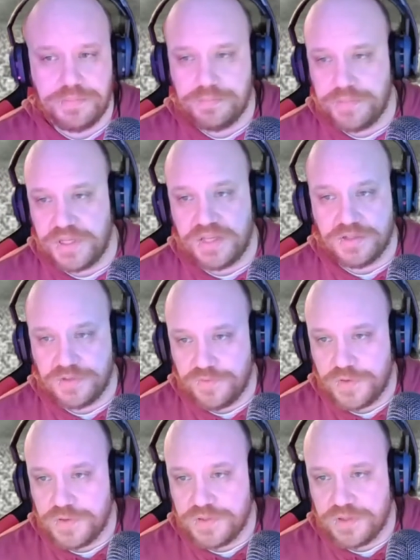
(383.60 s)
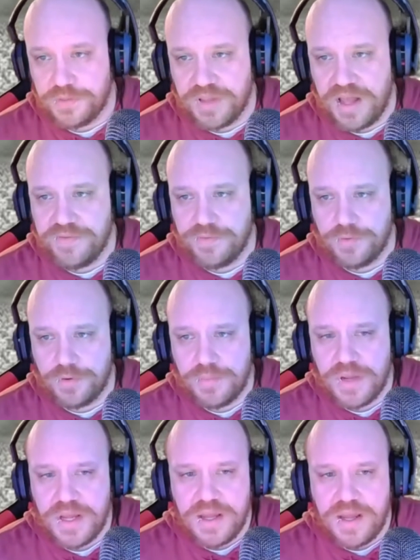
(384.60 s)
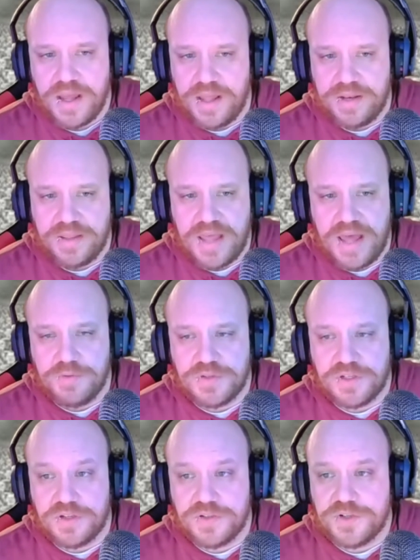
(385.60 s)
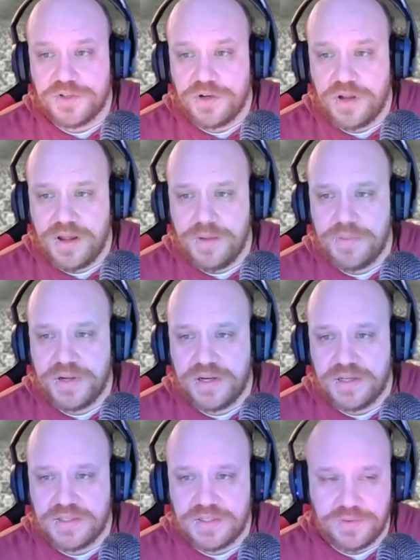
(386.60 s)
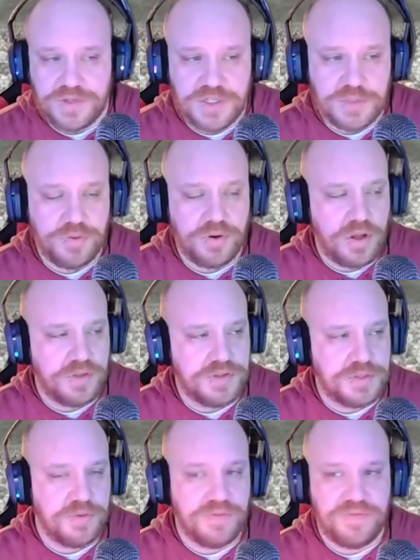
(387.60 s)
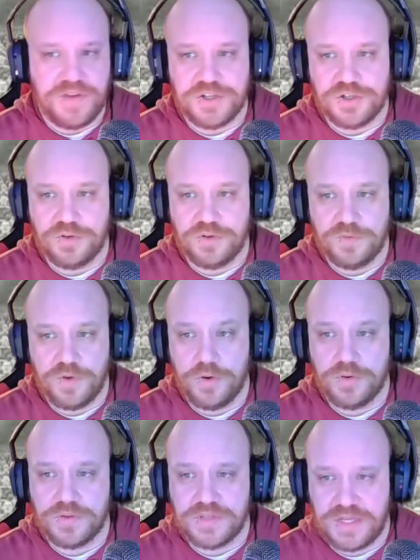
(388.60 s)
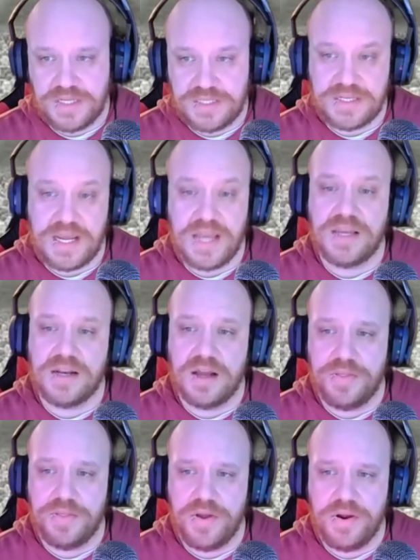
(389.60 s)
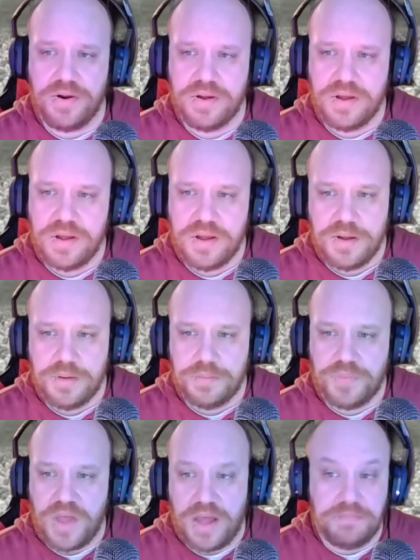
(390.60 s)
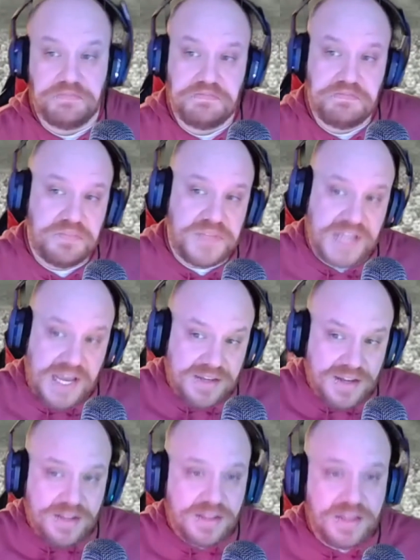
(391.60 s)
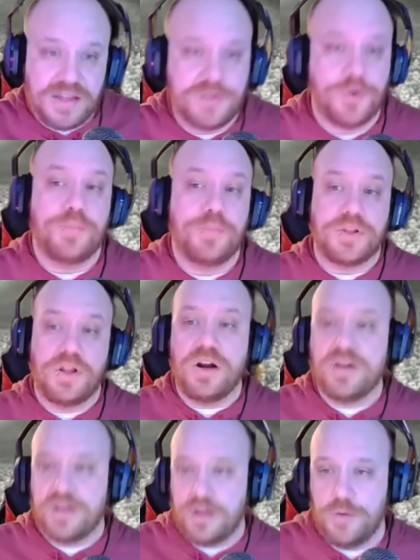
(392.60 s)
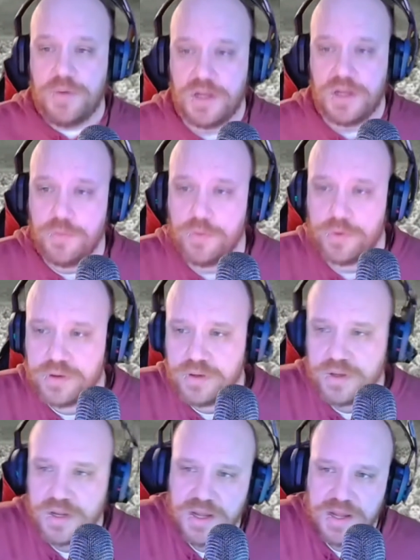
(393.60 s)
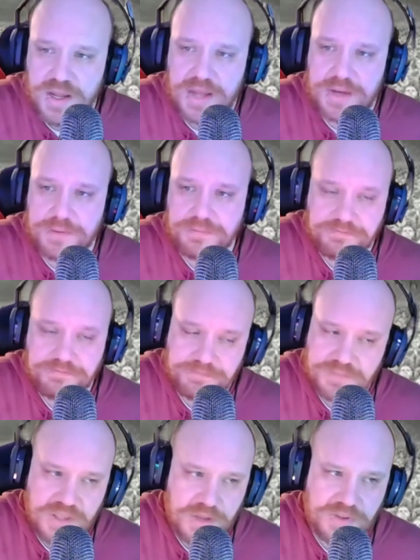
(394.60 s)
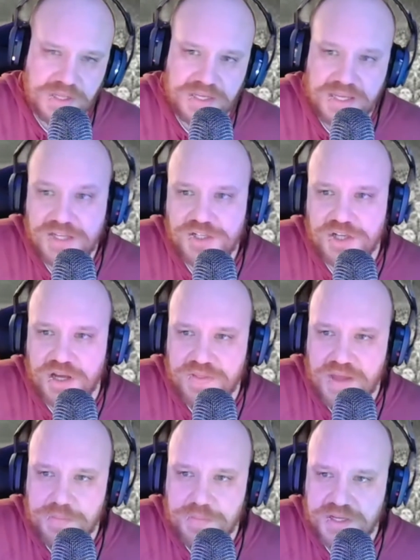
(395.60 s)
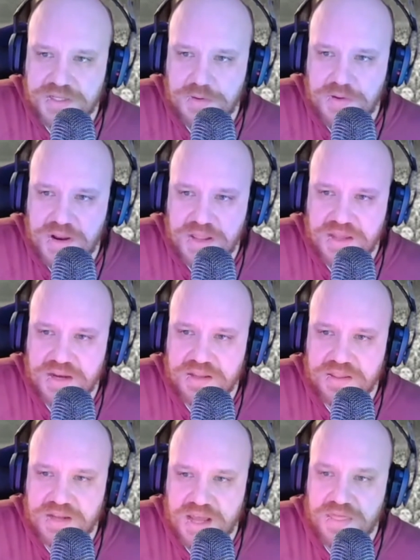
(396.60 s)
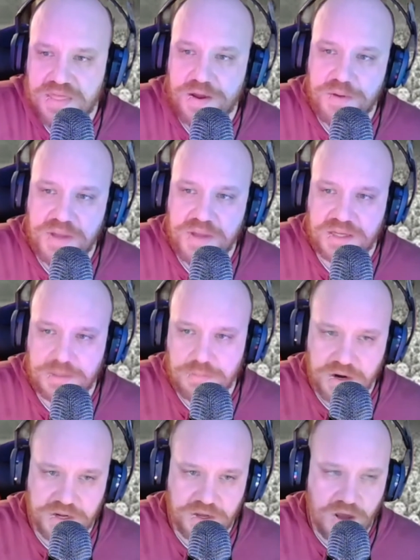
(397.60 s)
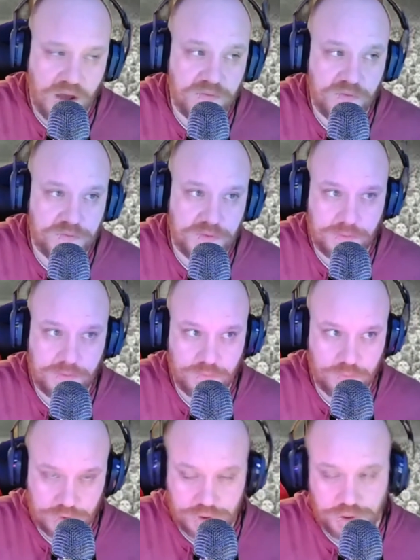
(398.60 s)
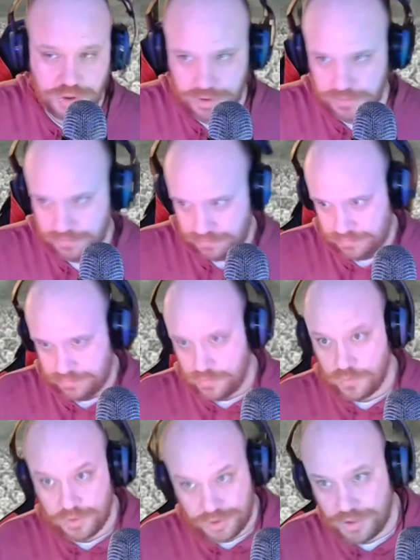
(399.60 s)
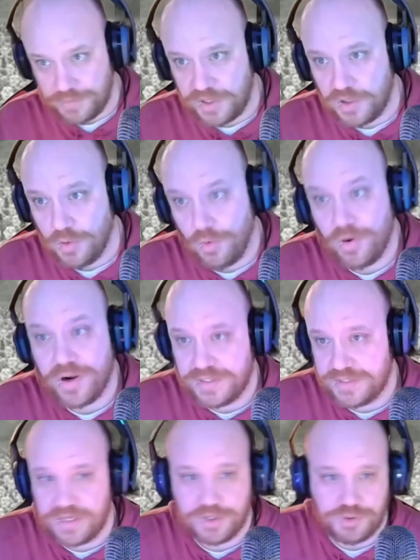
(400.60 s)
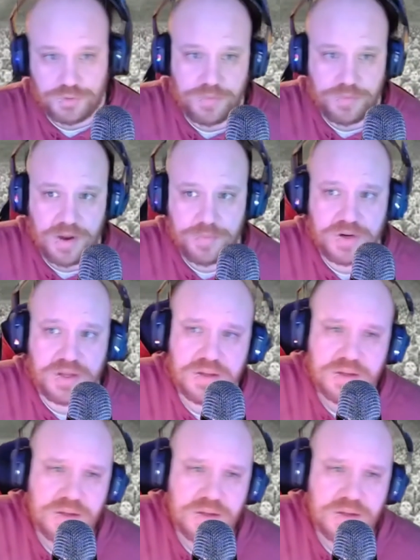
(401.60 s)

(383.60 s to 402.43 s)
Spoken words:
because you've used their platform. And that was a concern to him because he's put all these professional photos that he's taken on there that technically don't belong to him anymore. And they really get you on that because I mean, at the end of the day, they're making money off of what should be your intellectual property.